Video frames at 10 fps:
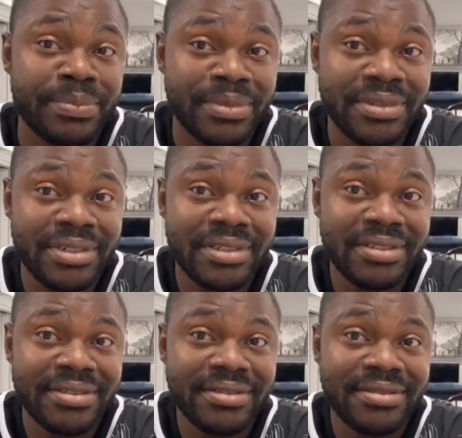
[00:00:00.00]
Have you done
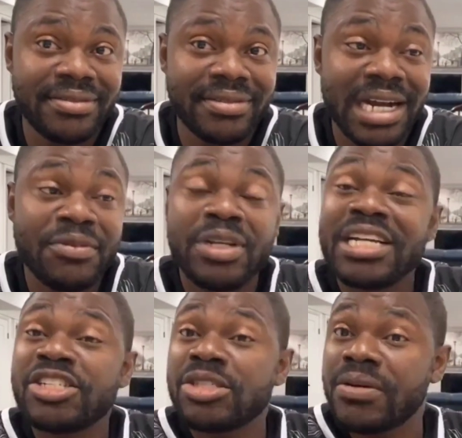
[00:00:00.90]
stuff together?
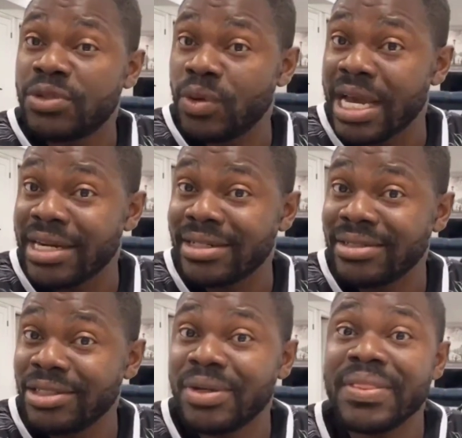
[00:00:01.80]
You can think of them
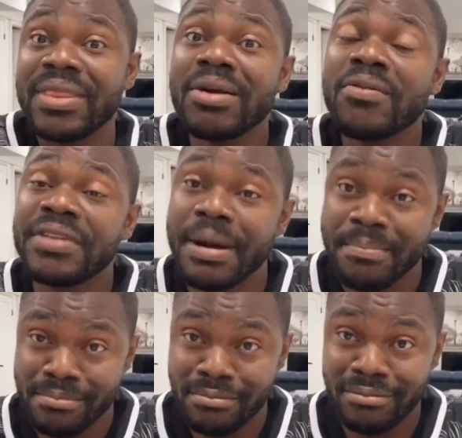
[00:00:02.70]
and then
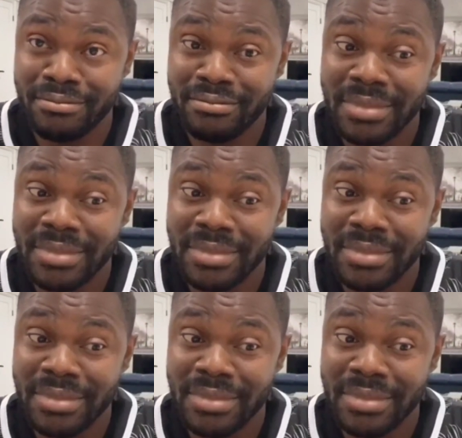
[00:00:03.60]
use them.